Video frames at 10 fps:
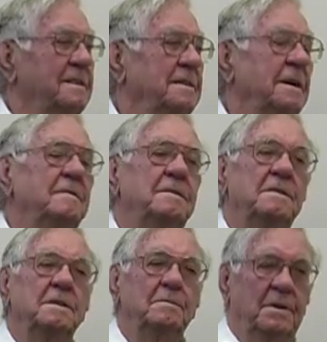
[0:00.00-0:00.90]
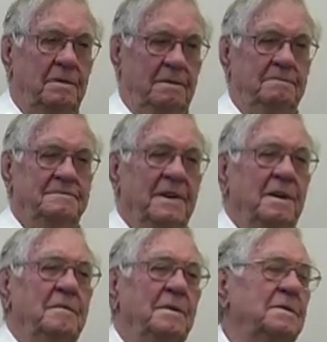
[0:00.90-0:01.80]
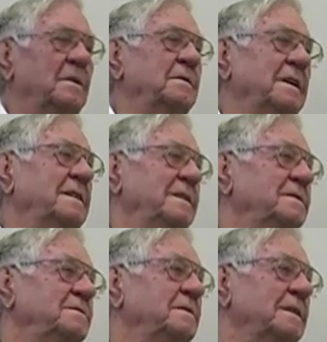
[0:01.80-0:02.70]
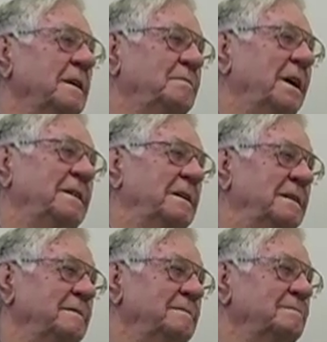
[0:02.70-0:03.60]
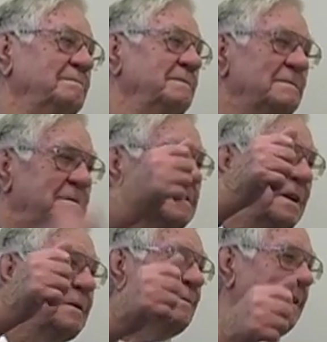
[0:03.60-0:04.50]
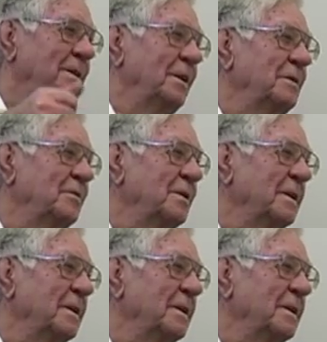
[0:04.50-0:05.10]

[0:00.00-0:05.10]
Never heard no more. Oh. But the only thing is, since I got paid, I sent them the $34.